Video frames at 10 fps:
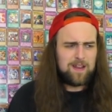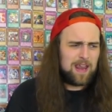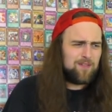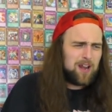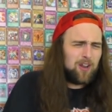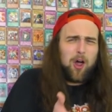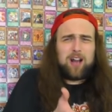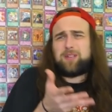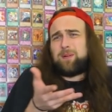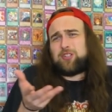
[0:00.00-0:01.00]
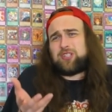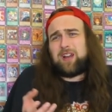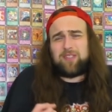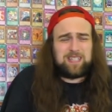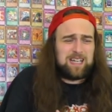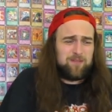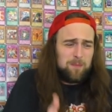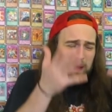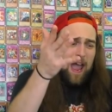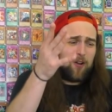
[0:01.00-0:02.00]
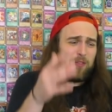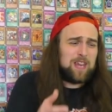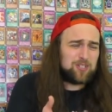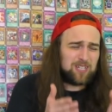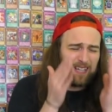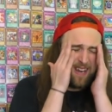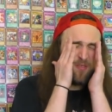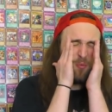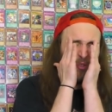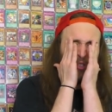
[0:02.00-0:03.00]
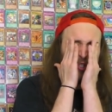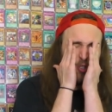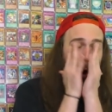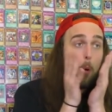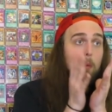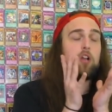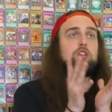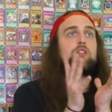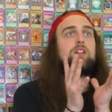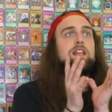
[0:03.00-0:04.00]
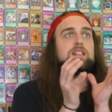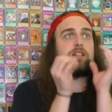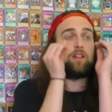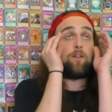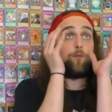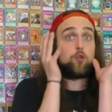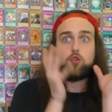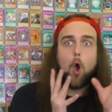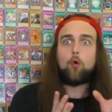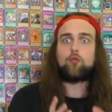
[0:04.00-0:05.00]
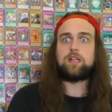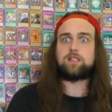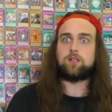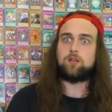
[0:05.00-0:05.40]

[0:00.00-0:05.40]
They even unlocked a bunch of stuff that didn't even matter. They used to leave so much on the list, like for no reason.